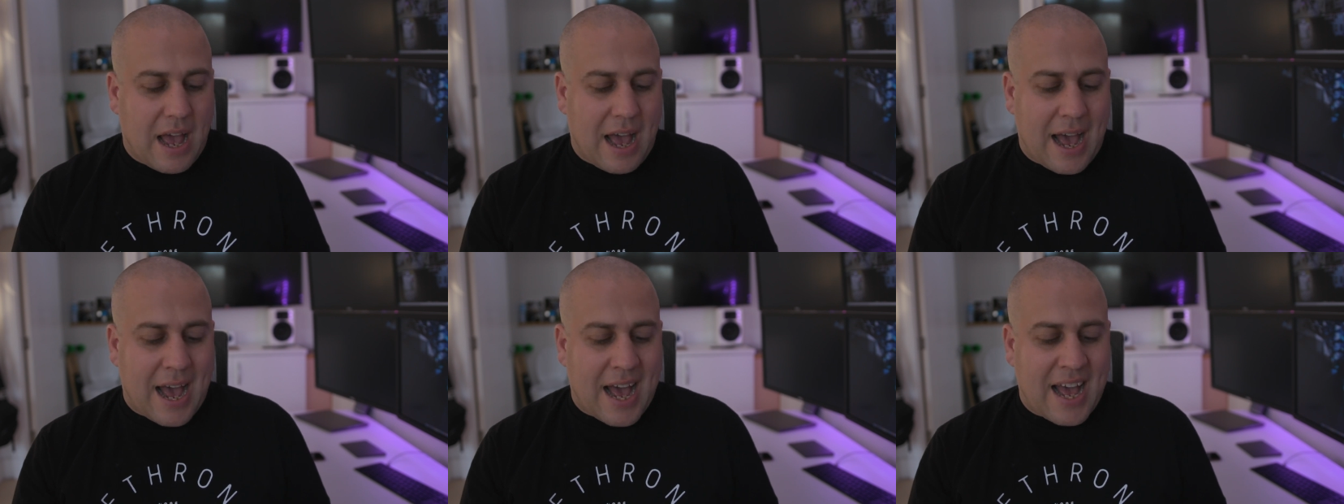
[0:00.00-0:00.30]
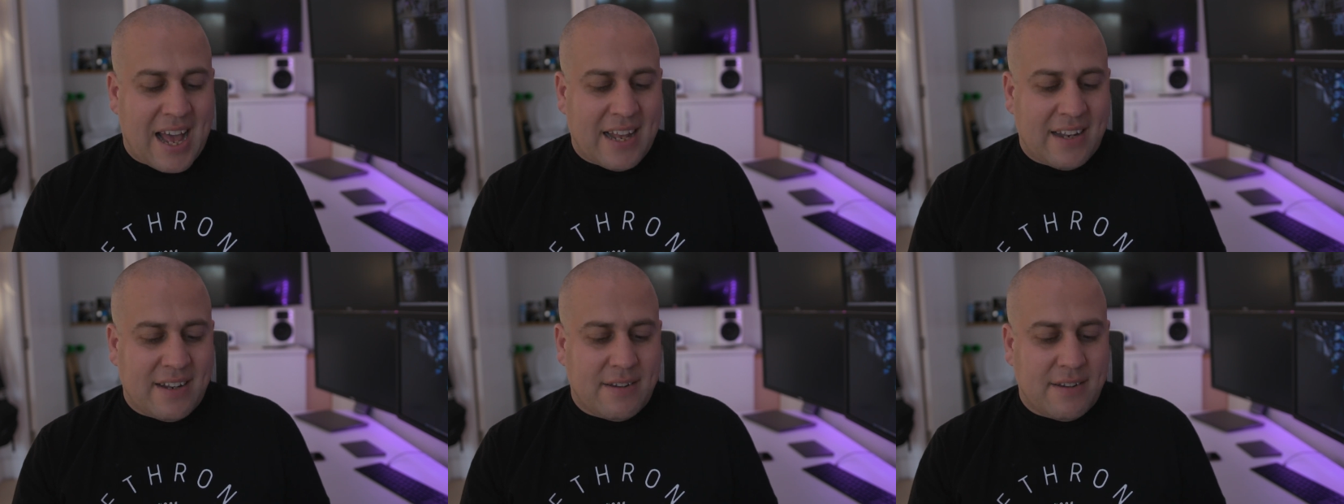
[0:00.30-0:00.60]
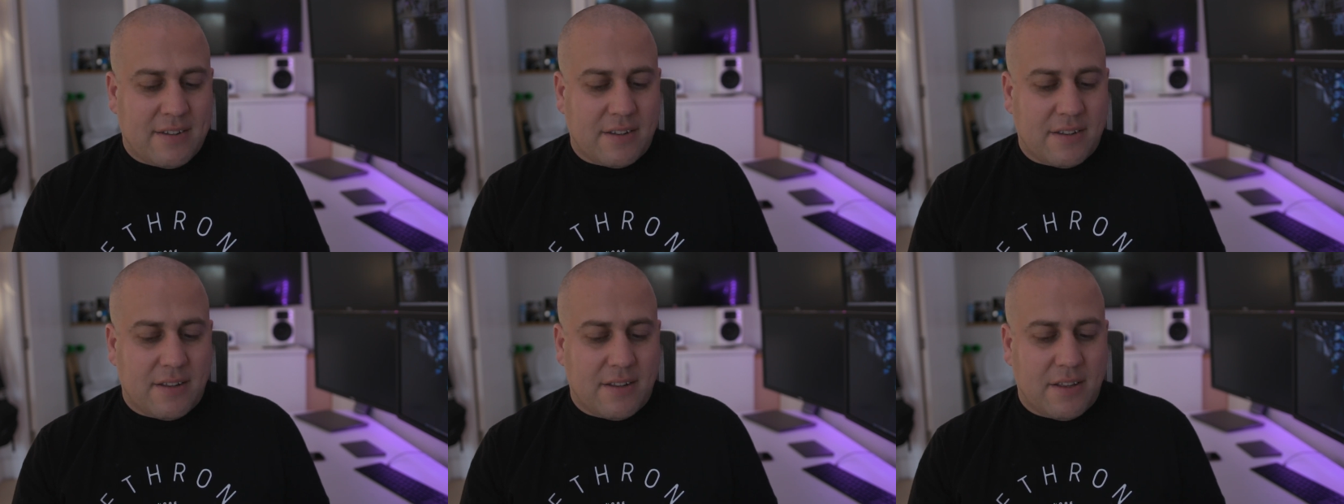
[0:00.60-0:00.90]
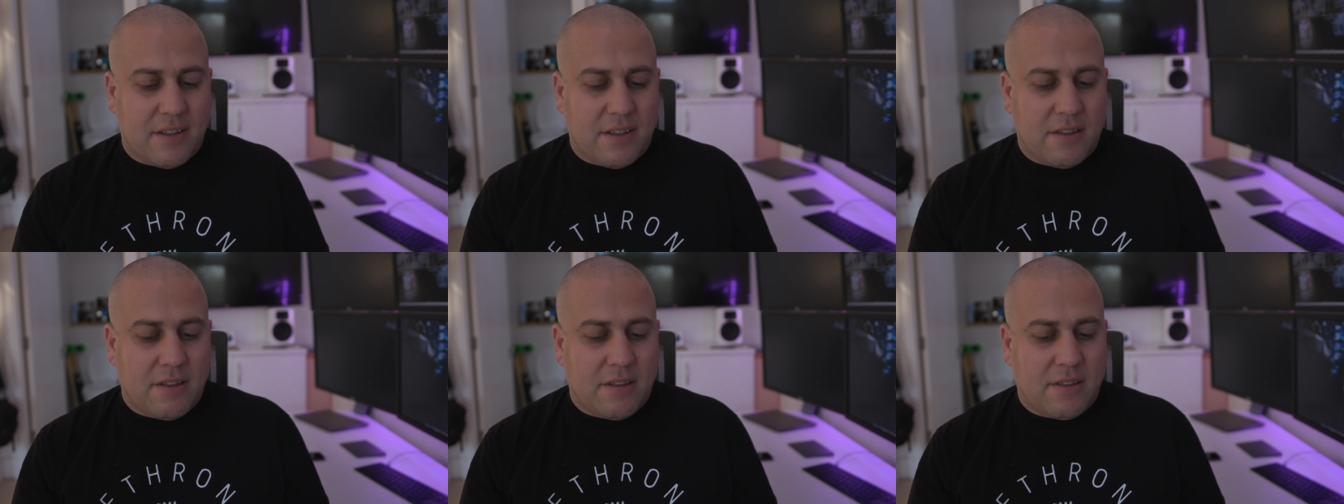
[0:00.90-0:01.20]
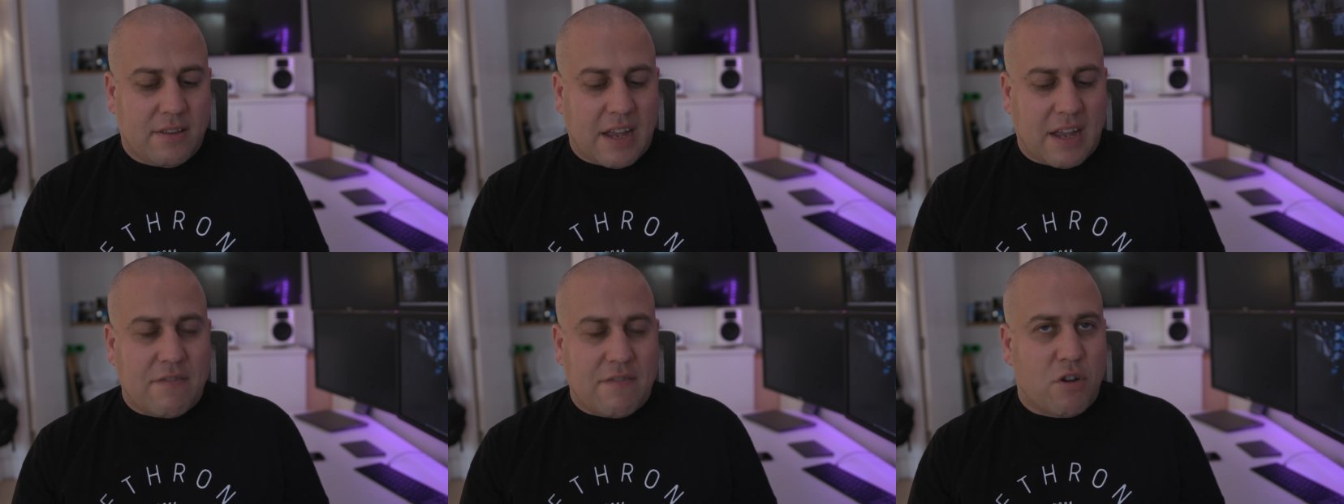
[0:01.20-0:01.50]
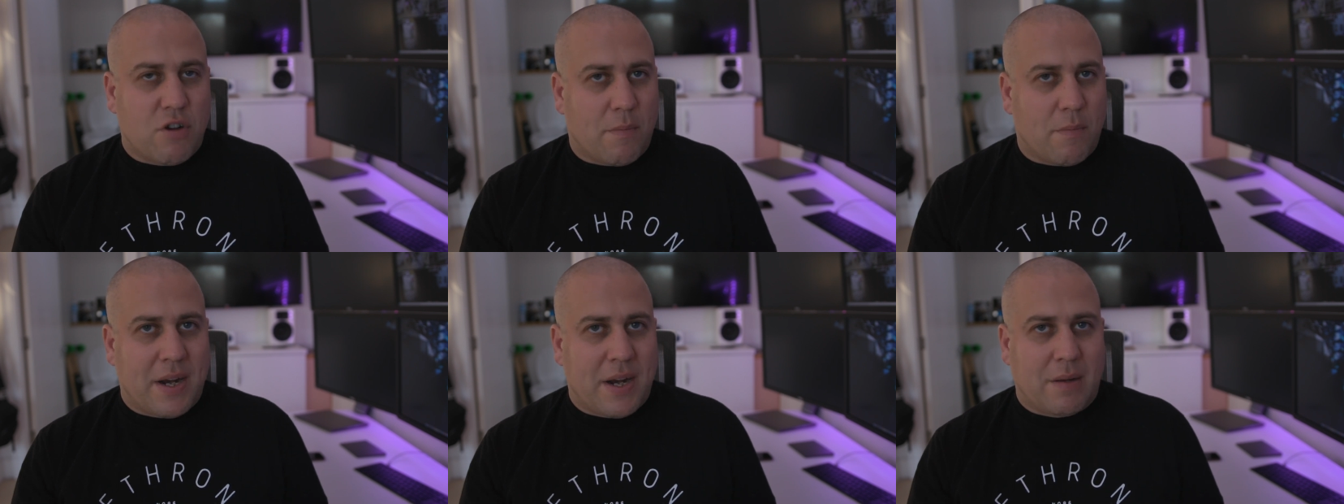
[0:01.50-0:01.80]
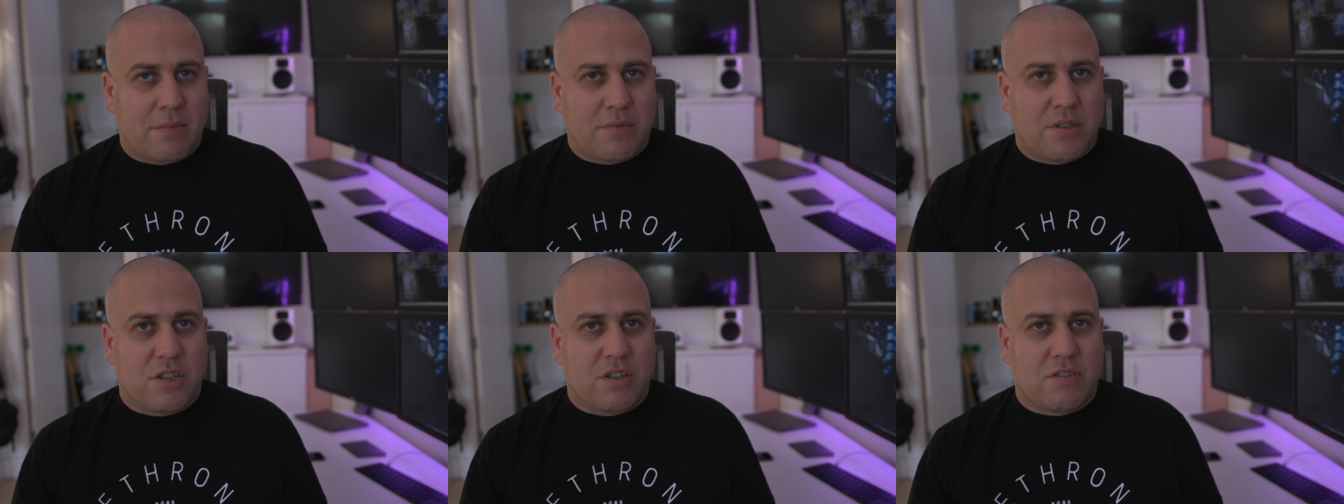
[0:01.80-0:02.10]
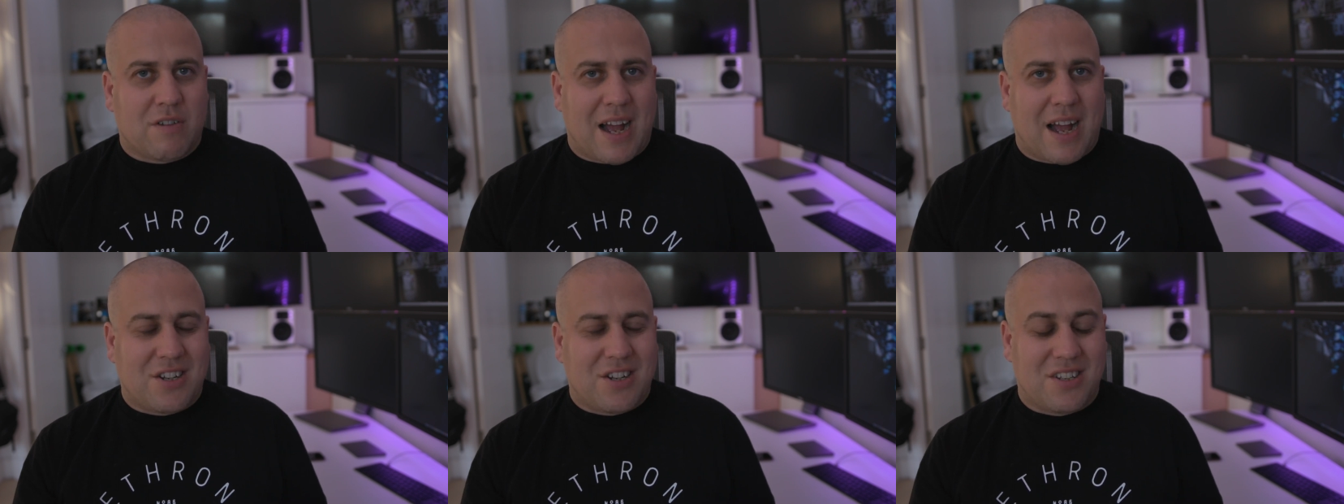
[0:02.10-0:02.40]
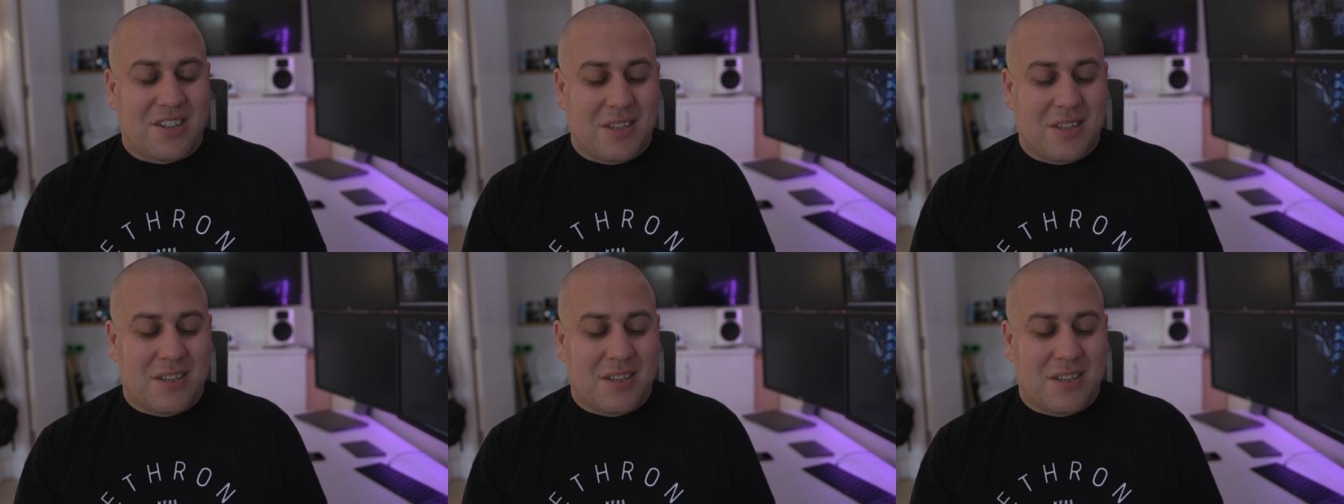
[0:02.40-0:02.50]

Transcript: and they've not been up to scratch,